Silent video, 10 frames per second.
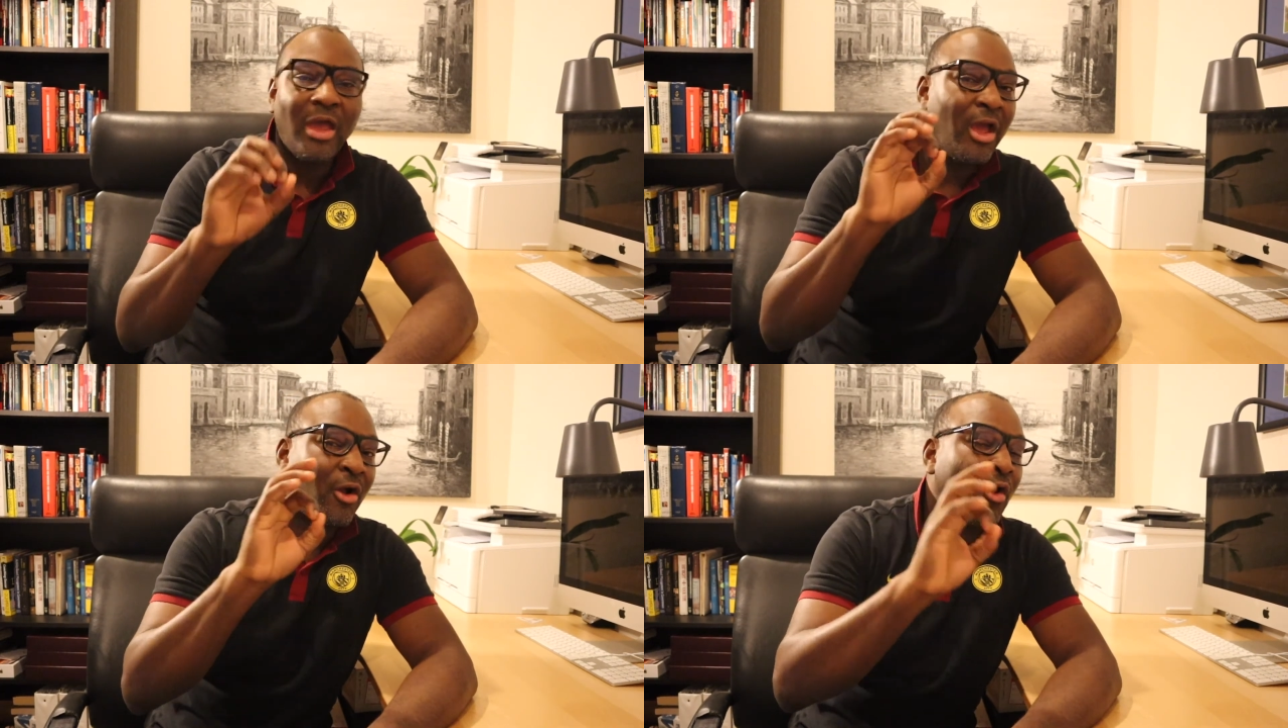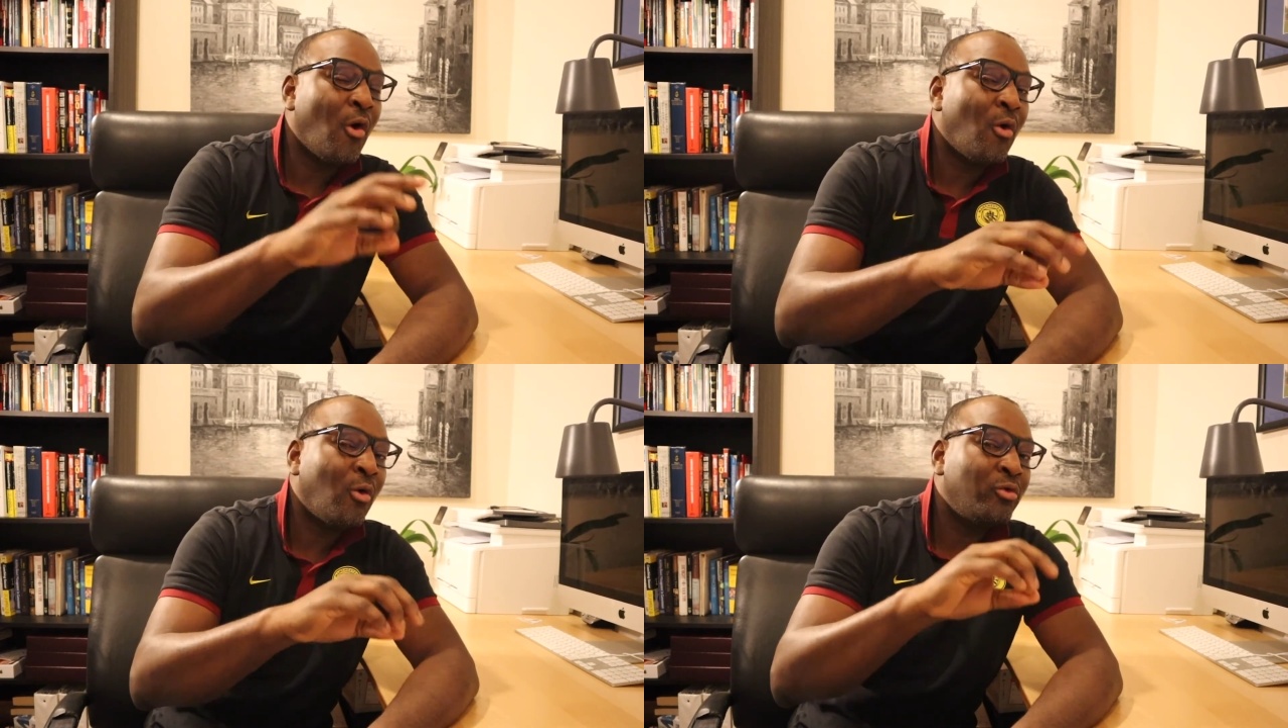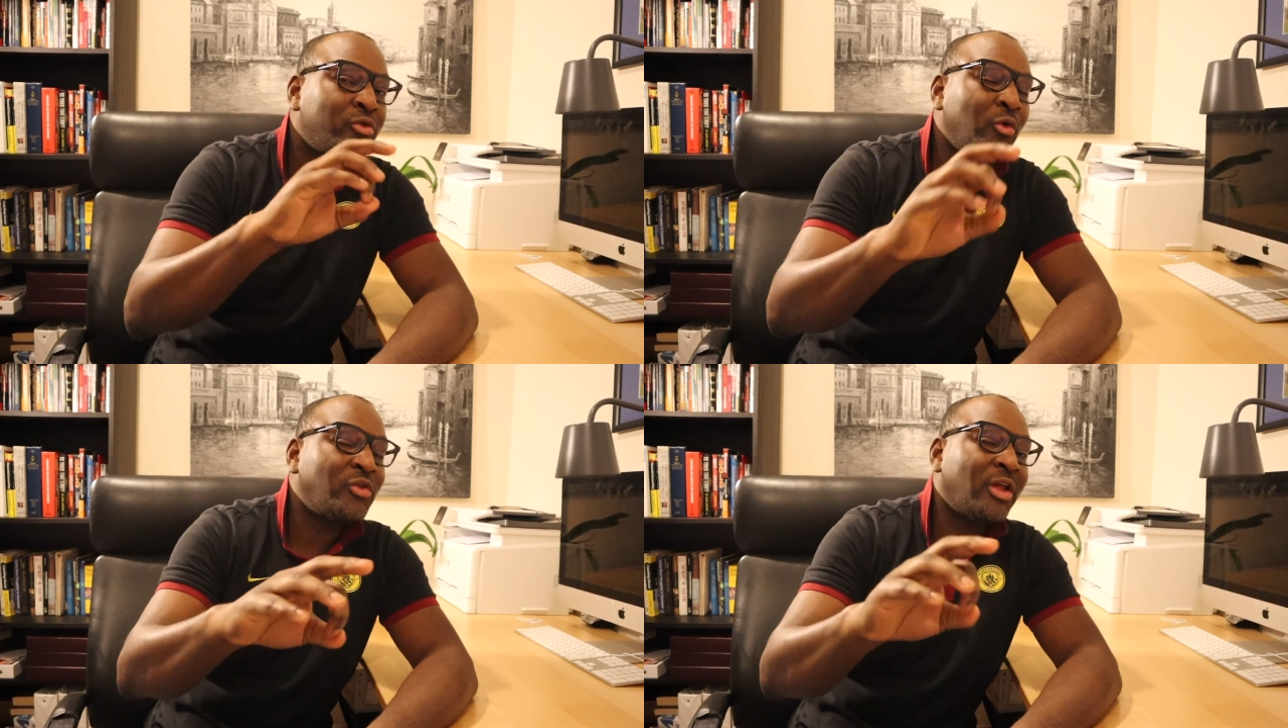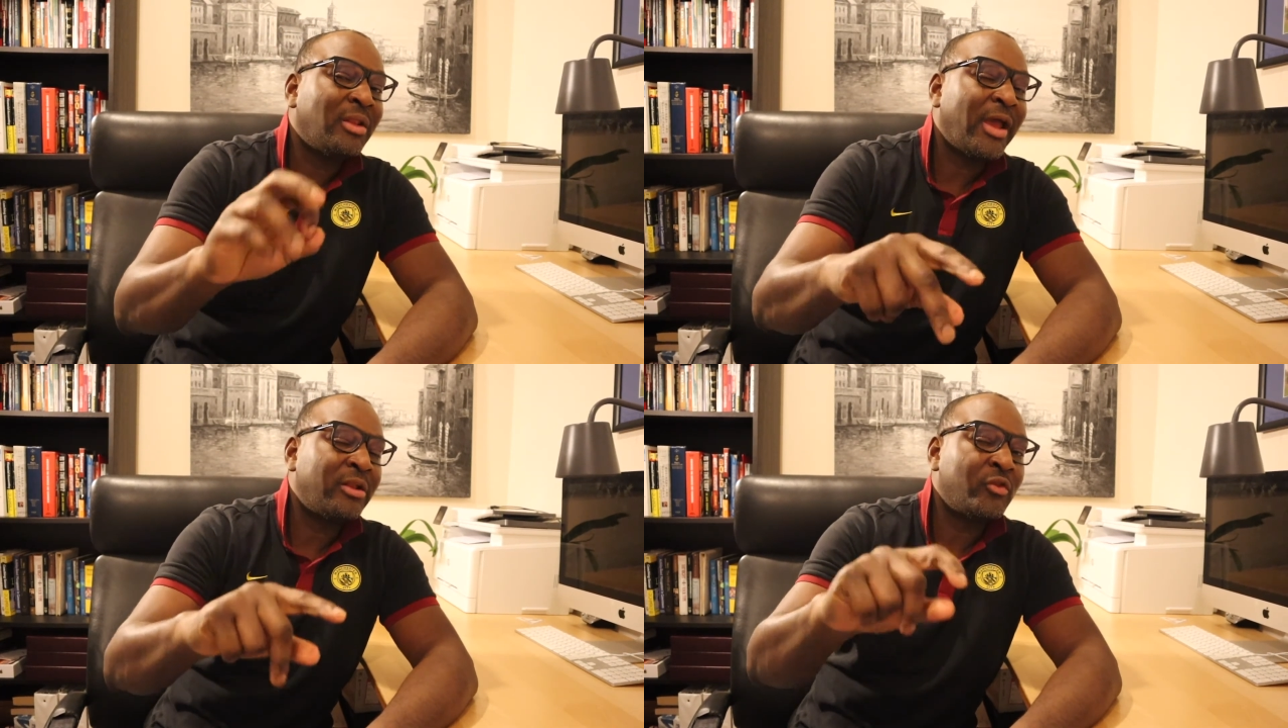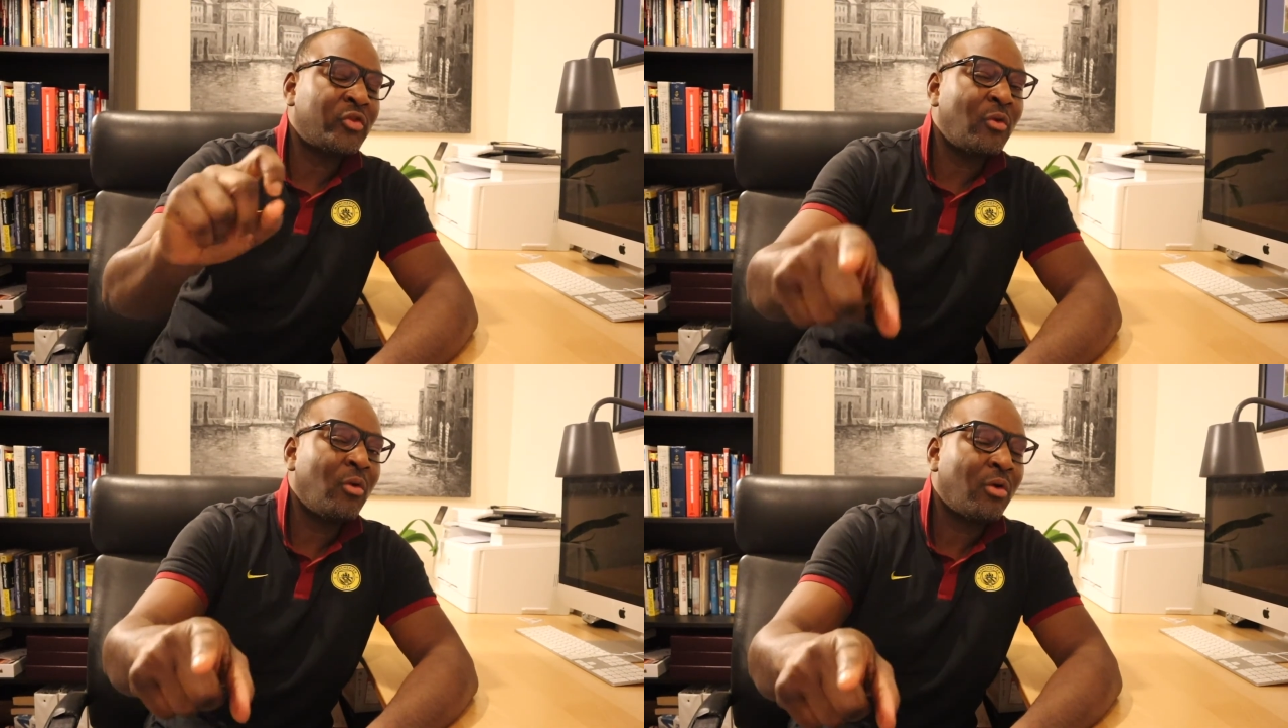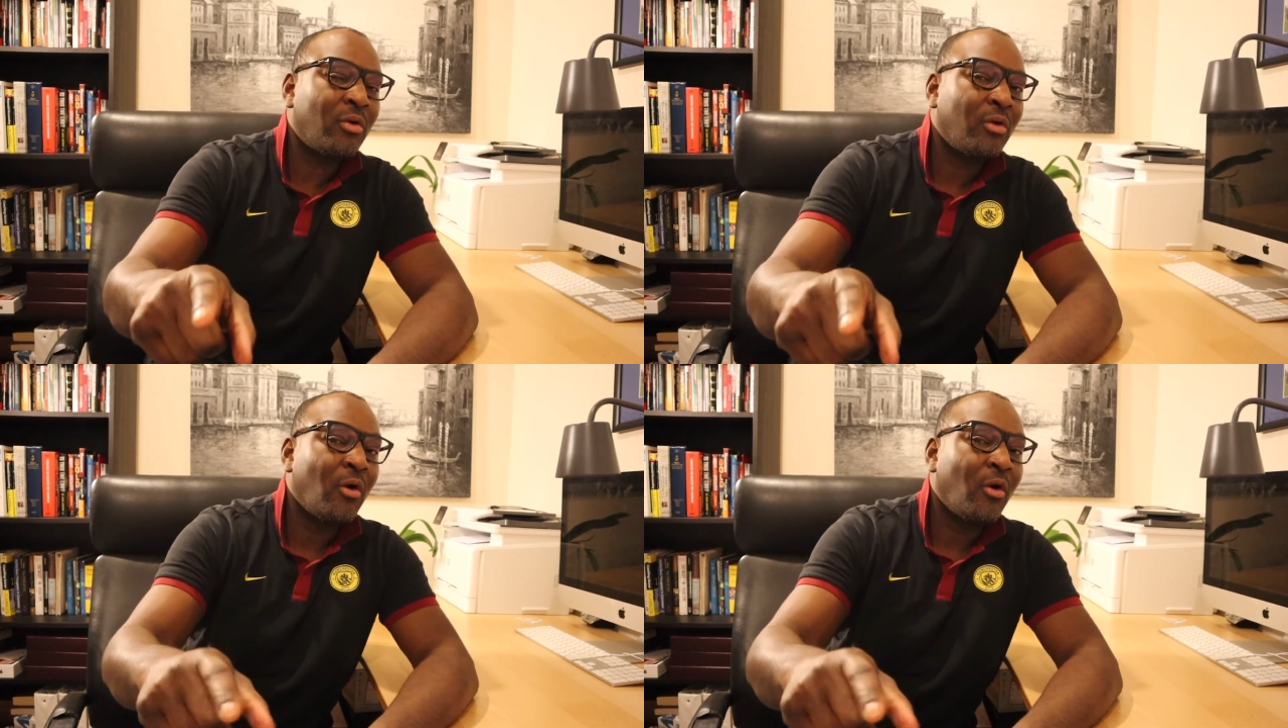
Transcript: a cold Tuesday night in Stoke,